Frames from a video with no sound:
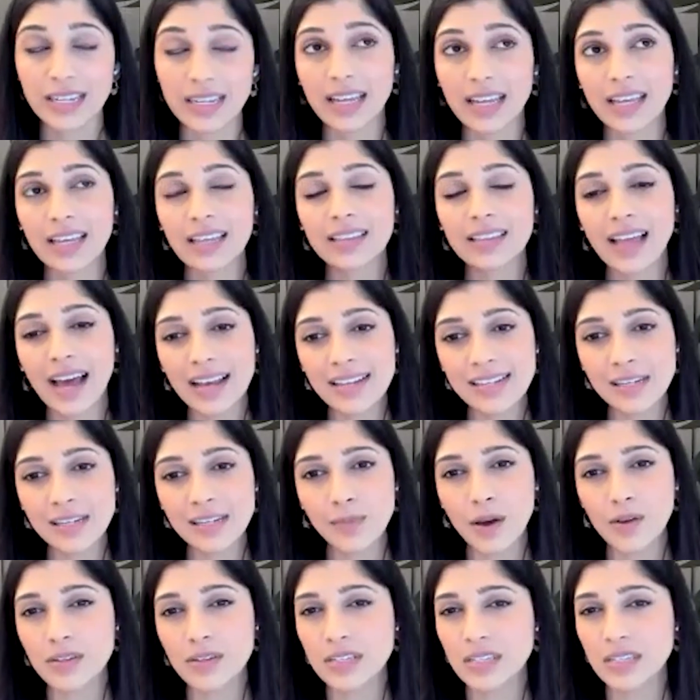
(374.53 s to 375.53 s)
And it can last
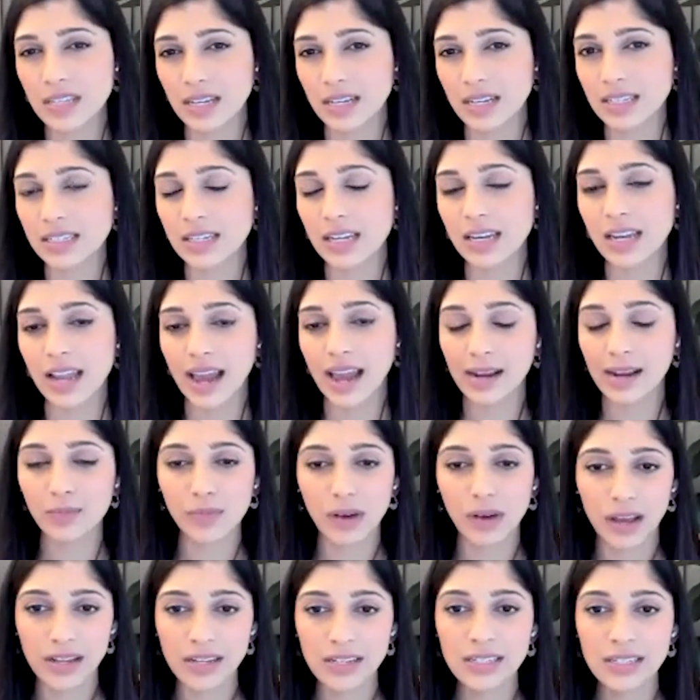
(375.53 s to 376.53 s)
about 6 to 9
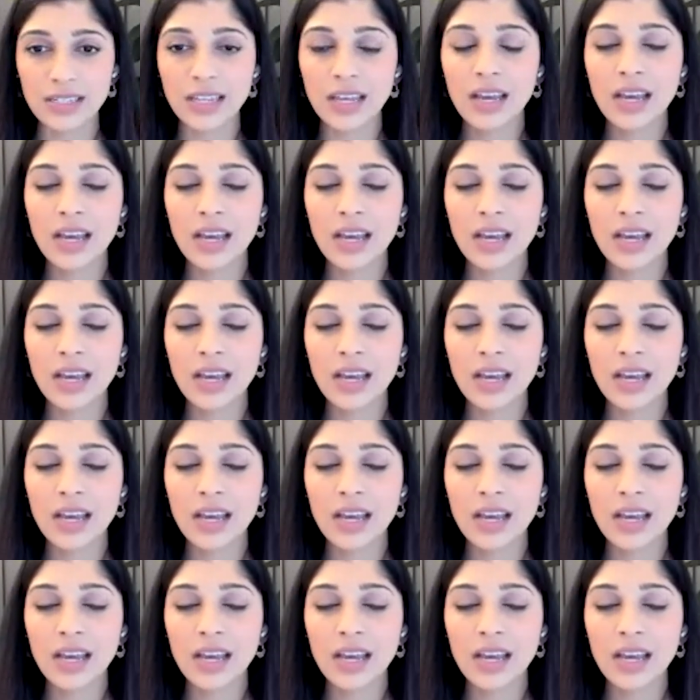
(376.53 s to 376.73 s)
months.